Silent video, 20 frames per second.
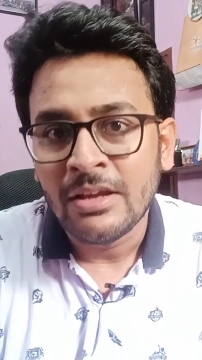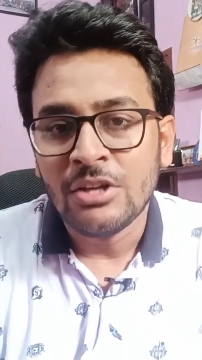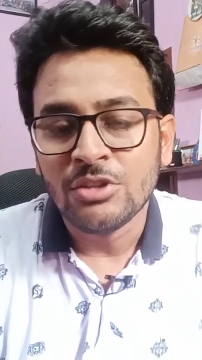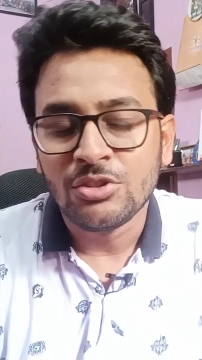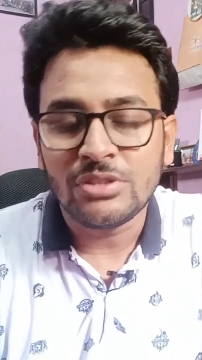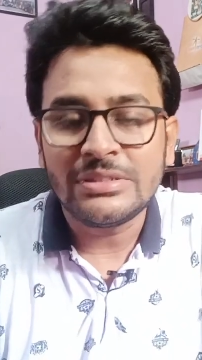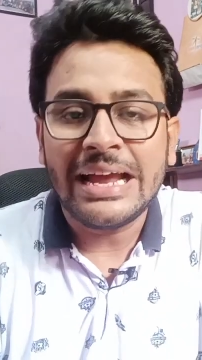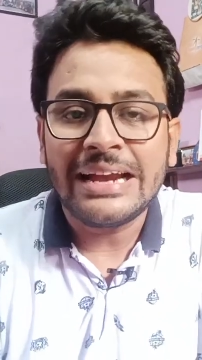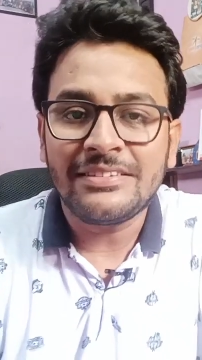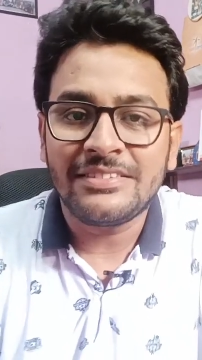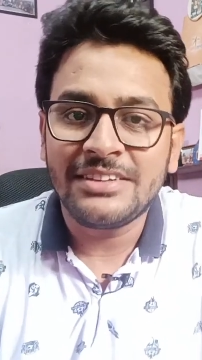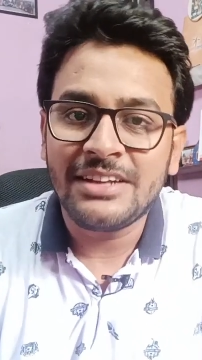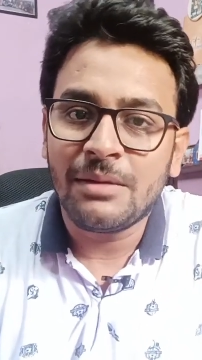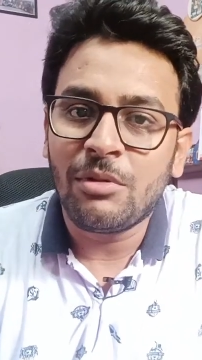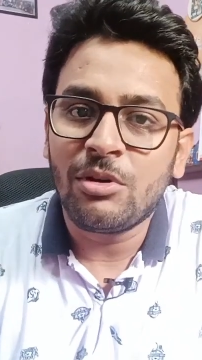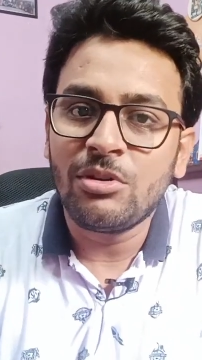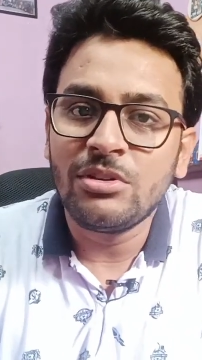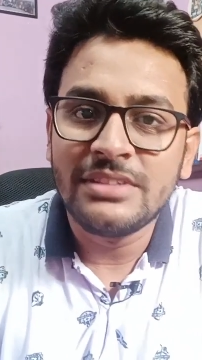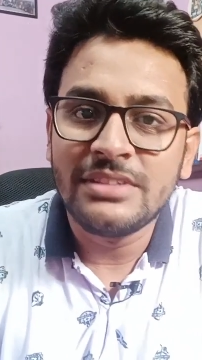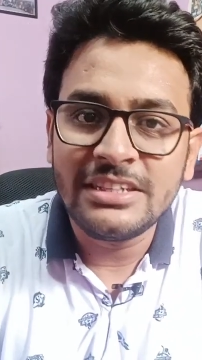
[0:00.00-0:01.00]
So that's it
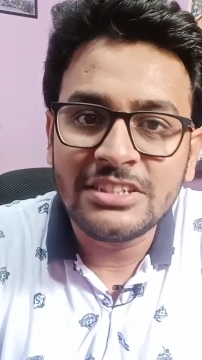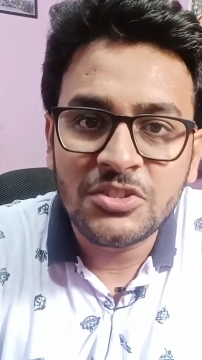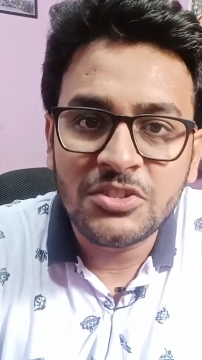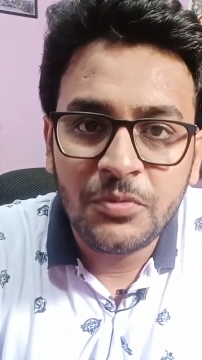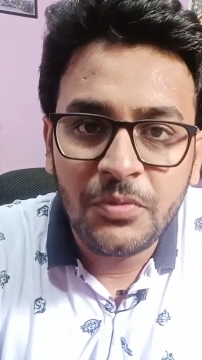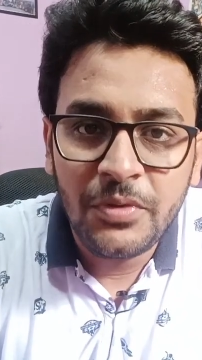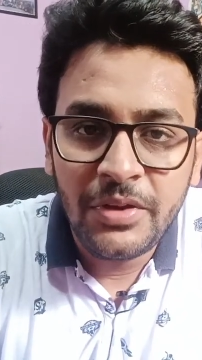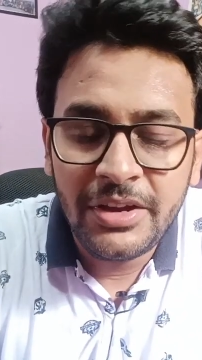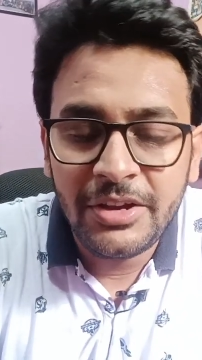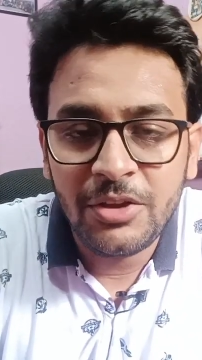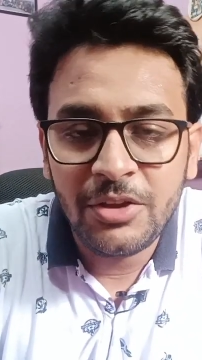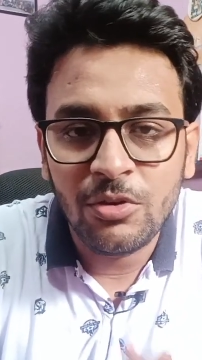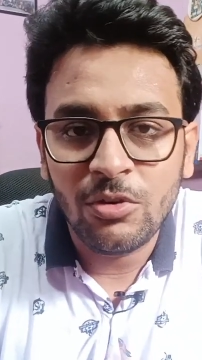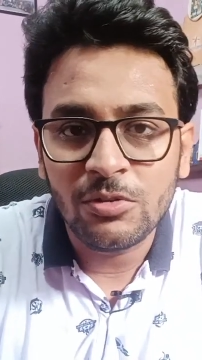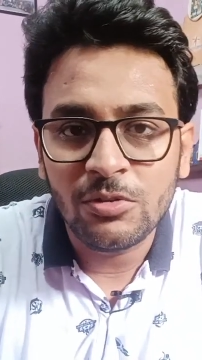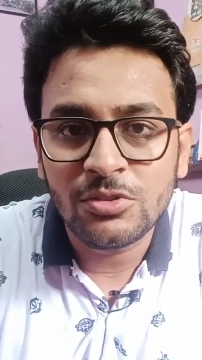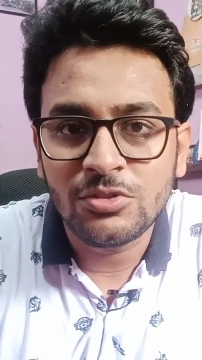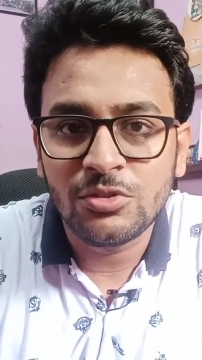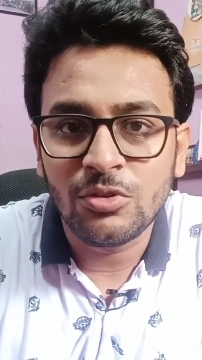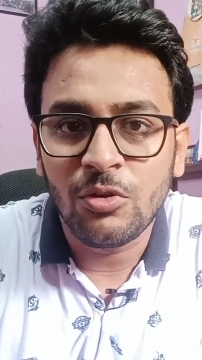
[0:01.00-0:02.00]
about this video.
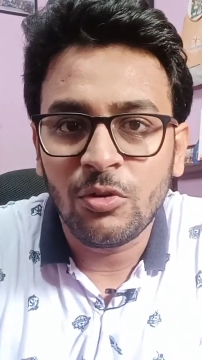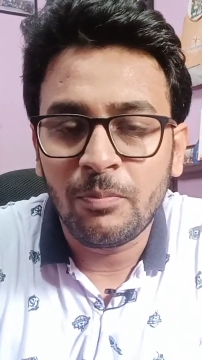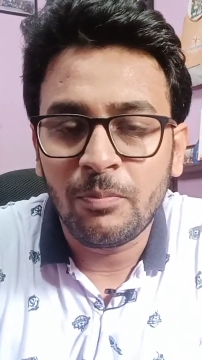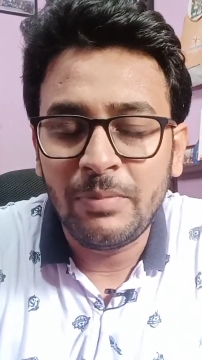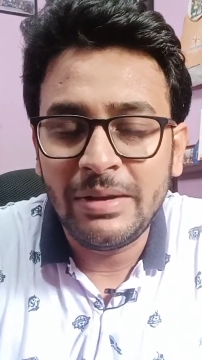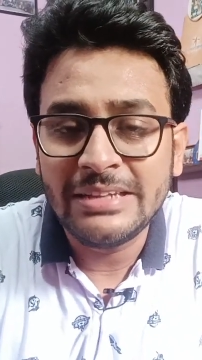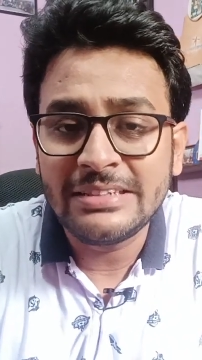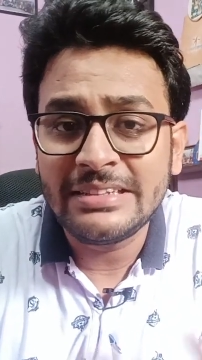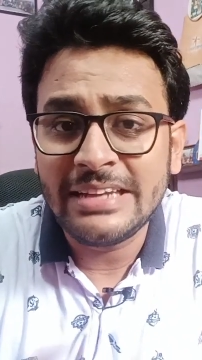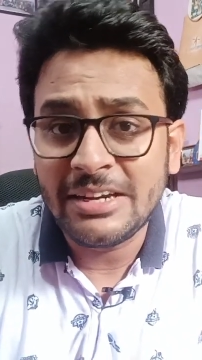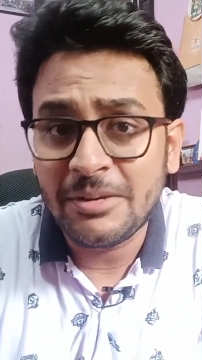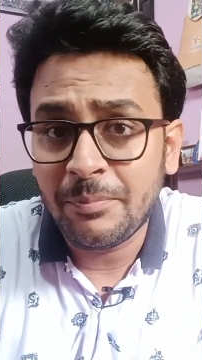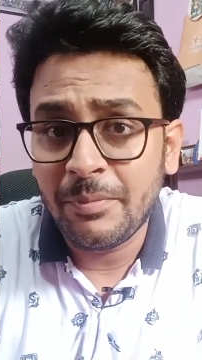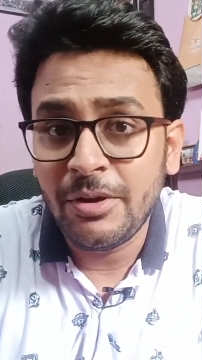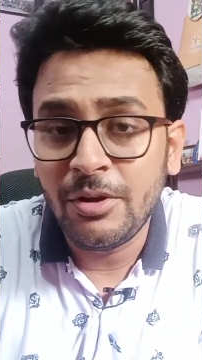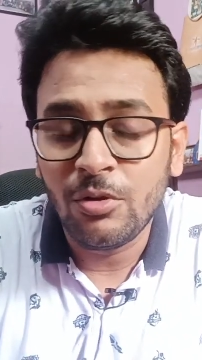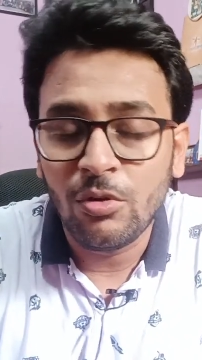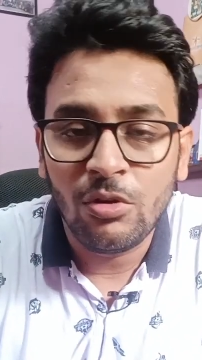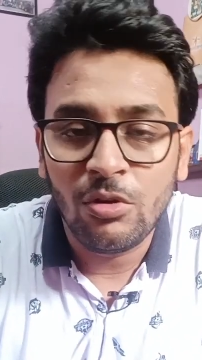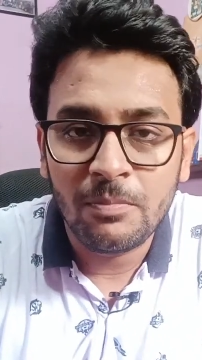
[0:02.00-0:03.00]
So please let me
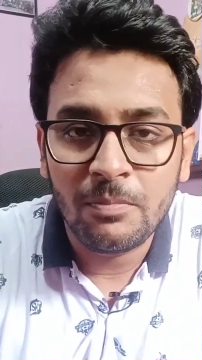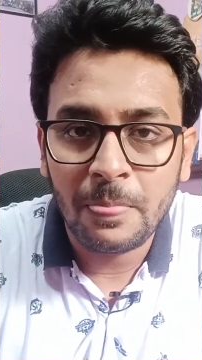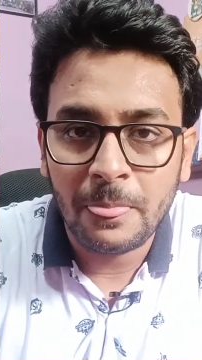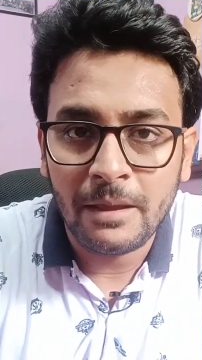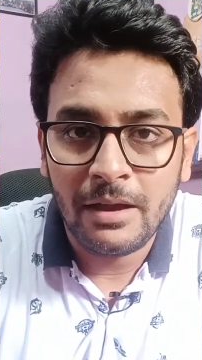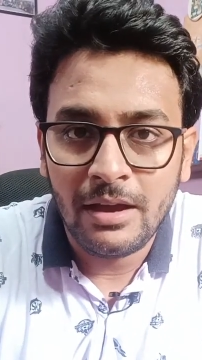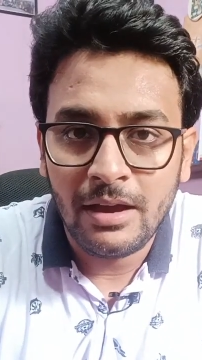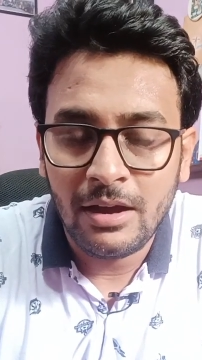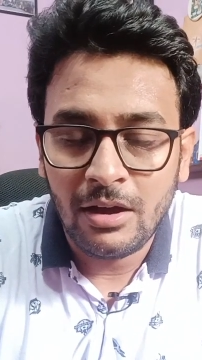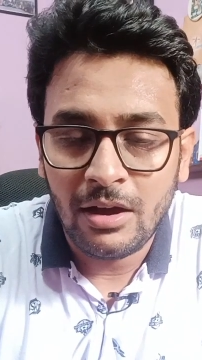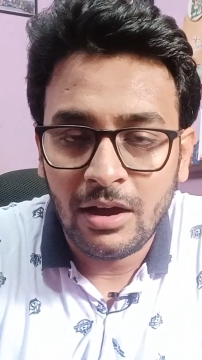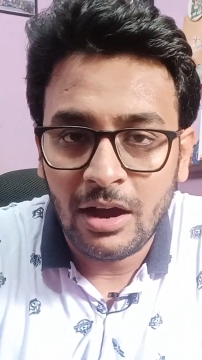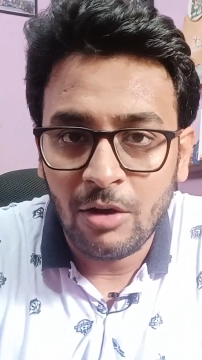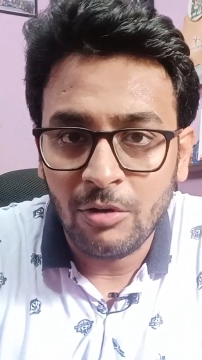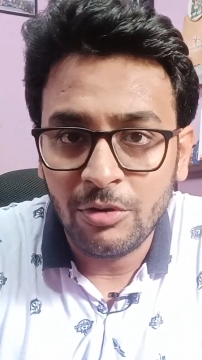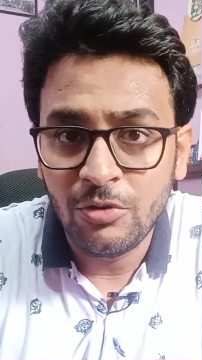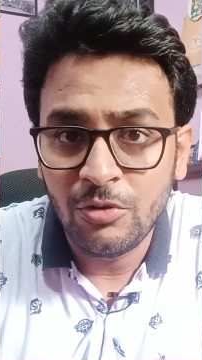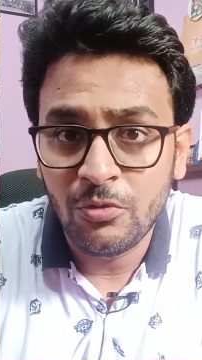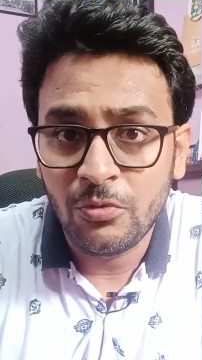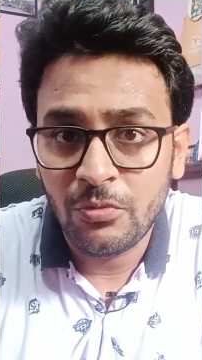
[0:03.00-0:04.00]
know uh, how
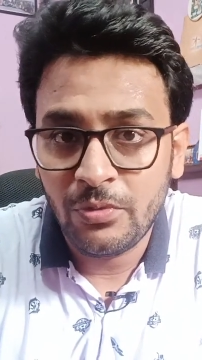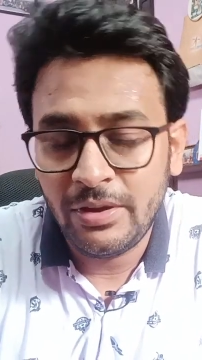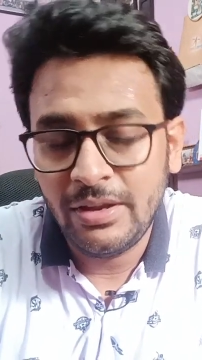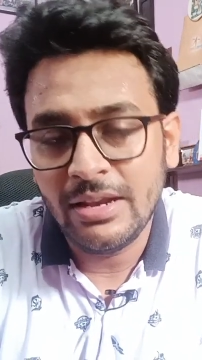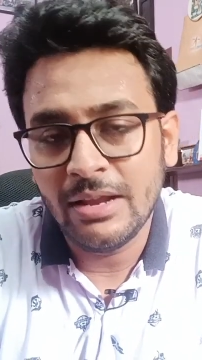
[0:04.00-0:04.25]
you feel